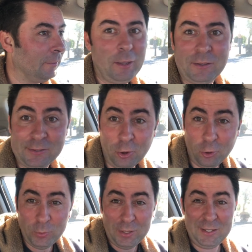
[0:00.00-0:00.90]
It's
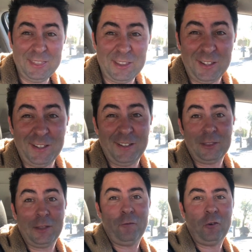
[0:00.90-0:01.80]
not really the
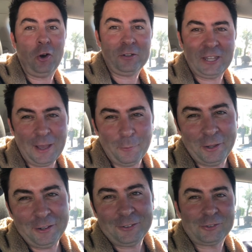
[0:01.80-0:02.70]
vlog that I
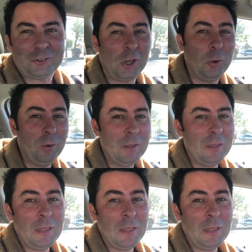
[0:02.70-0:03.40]
wanted to show,